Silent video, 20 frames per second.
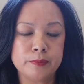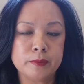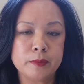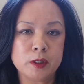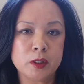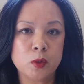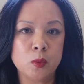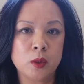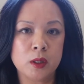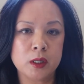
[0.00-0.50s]

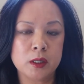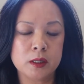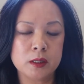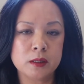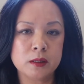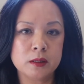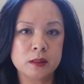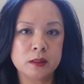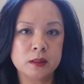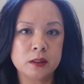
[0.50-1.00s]
you want
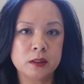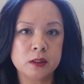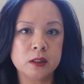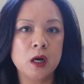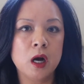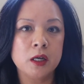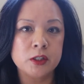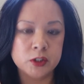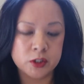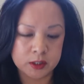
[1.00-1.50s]

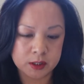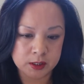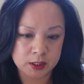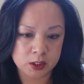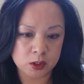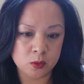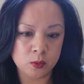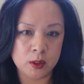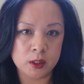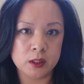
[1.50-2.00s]

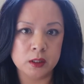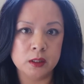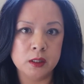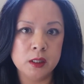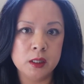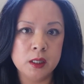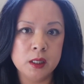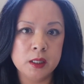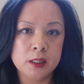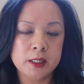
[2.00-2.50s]
to
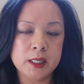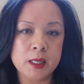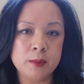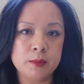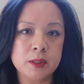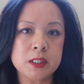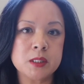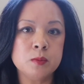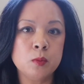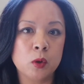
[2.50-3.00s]
keep
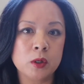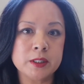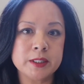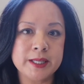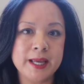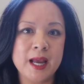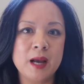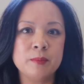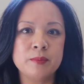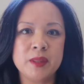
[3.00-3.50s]
this more
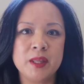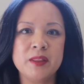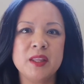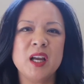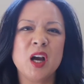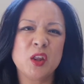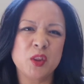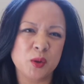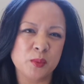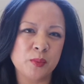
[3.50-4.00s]
damp than
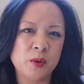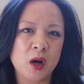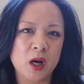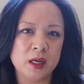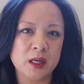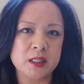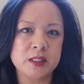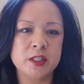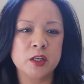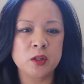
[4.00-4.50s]
the other products.